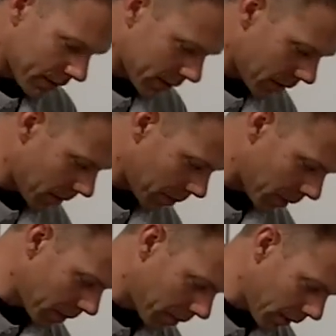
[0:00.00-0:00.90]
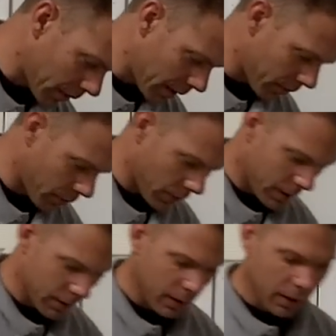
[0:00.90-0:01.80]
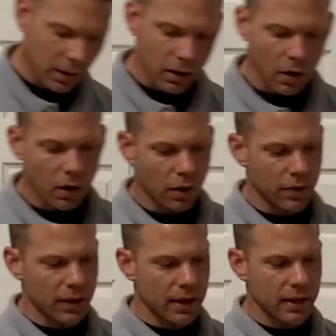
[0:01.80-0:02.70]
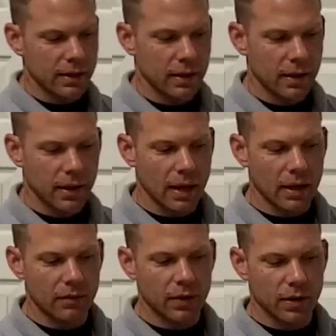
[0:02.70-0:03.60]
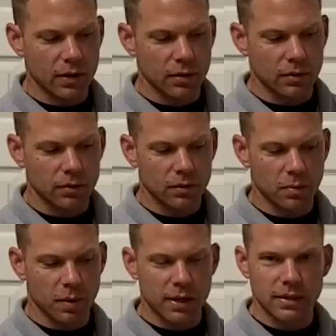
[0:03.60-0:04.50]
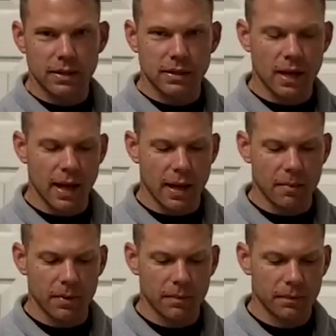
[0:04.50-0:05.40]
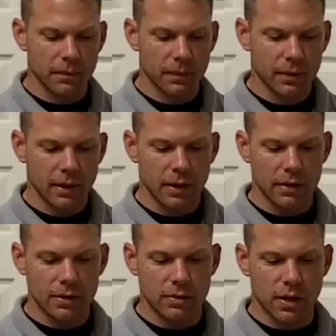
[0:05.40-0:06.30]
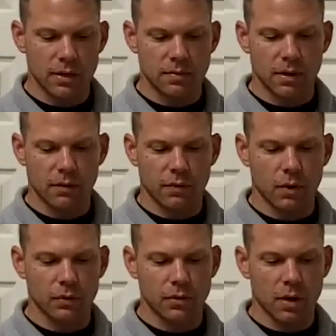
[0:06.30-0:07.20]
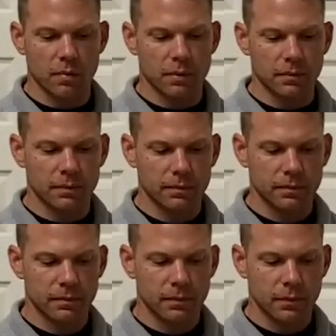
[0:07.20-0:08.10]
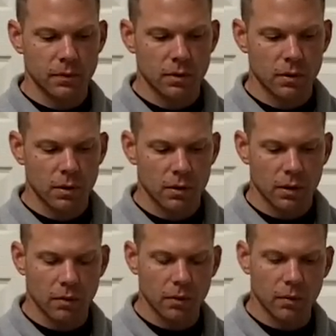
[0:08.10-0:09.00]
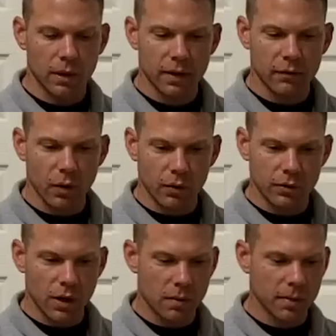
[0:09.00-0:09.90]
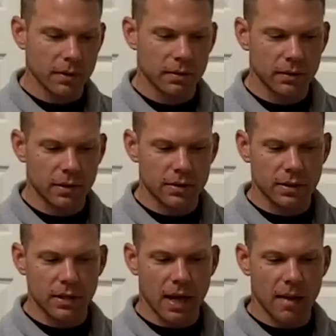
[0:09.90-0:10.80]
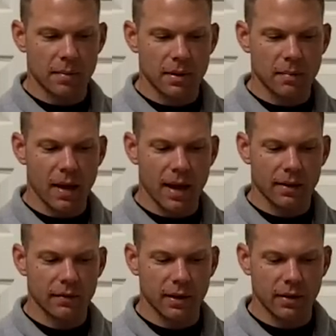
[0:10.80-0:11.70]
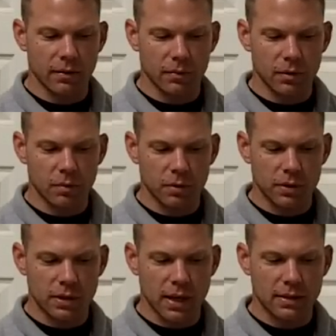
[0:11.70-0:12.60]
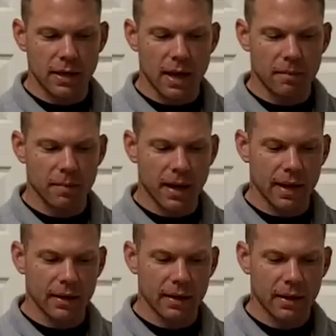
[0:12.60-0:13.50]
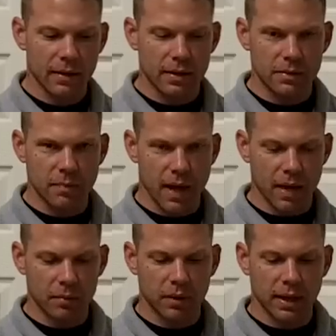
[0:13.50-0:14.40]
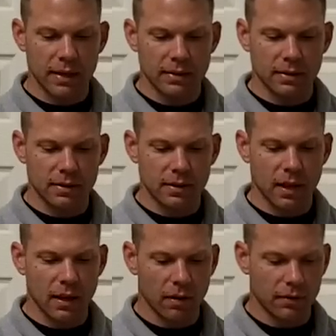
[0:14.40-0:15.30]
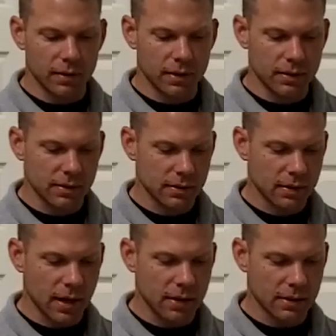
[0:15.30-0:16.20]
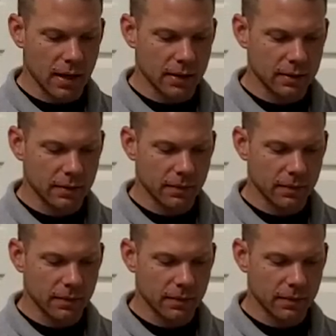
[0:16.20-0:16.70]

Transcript: off, this is going to be pre-programmed for you. On the end of here you depress this tab and this transmitter folds open. Okay, when it folds open, there's a tab in the back of here. When you push that tab back, this back plate is going to slide off of this contact.